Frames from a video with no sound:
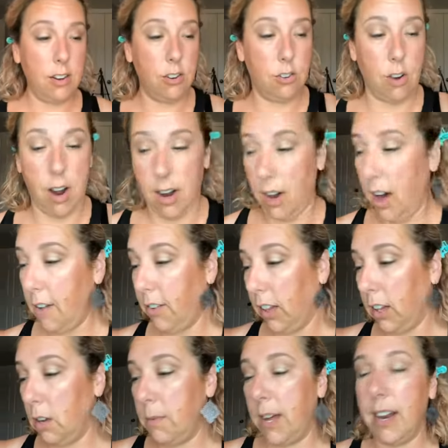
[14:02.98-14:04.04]
dry it off a
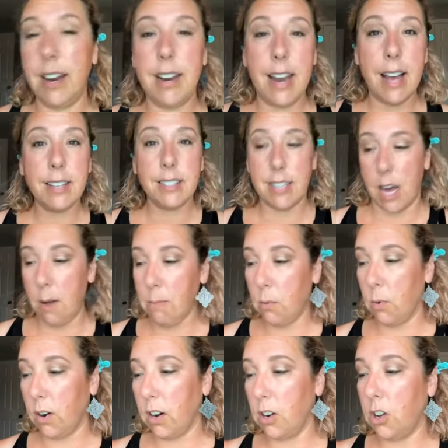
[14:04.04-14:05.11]
little bit. Next up,
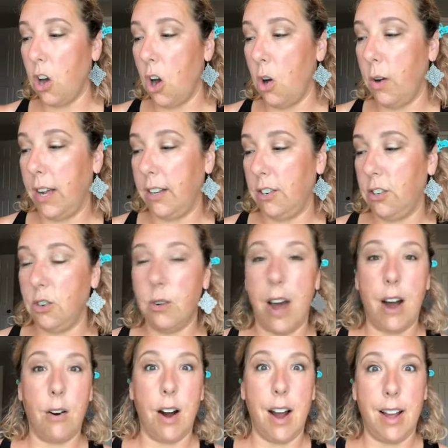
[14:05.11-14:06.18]
we're gonna go and do
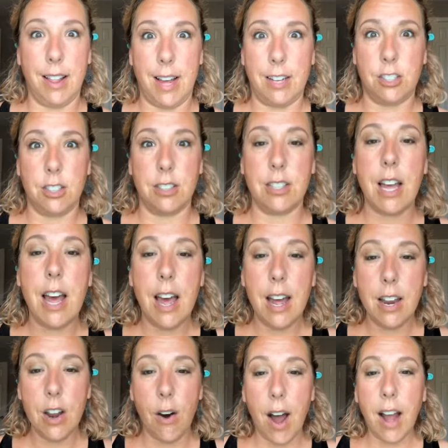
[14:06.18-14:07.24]
our eyelashes.
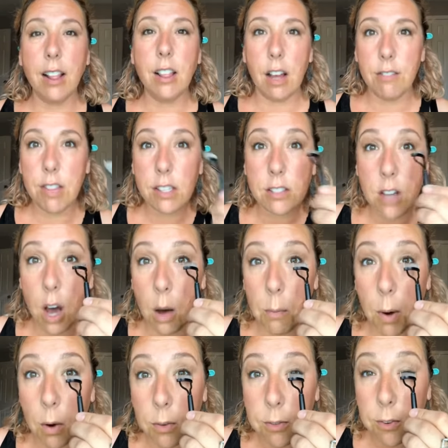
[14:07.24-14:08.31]
Now I love this
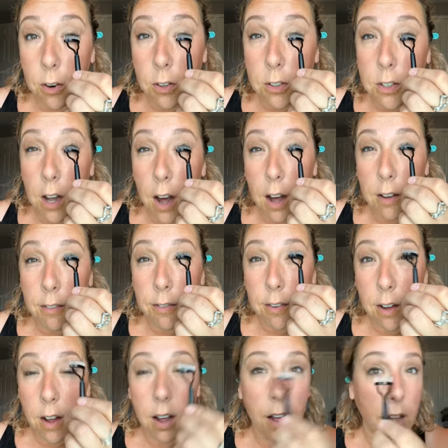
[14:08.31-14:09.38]
combo. First off,
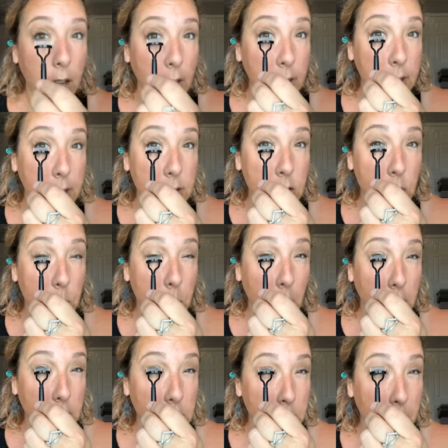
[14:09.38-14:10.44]
I like to
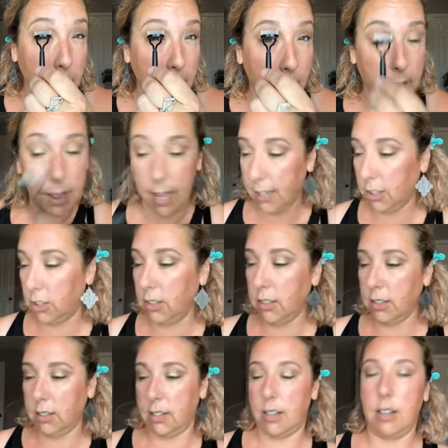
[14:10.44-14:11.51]
brush my
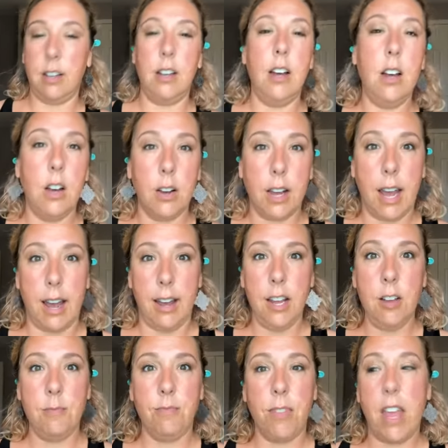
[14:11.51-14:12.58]
eyelashes.
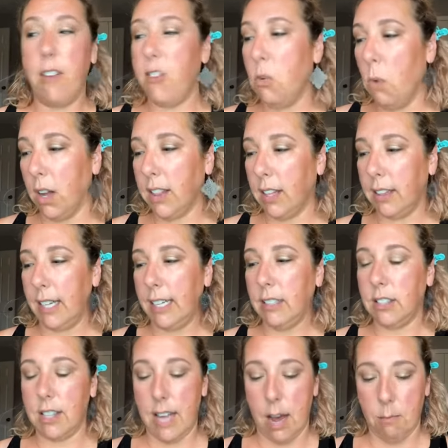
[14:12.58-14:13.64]
Okay, if you want the link
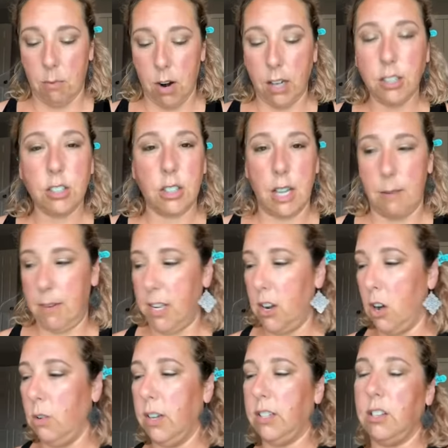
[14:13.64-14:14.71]
to that brush, let me
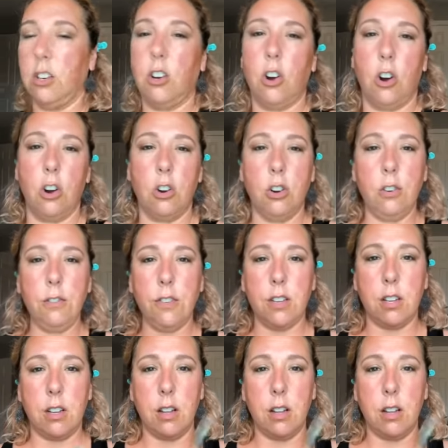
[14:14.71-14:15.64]
know. It's a curved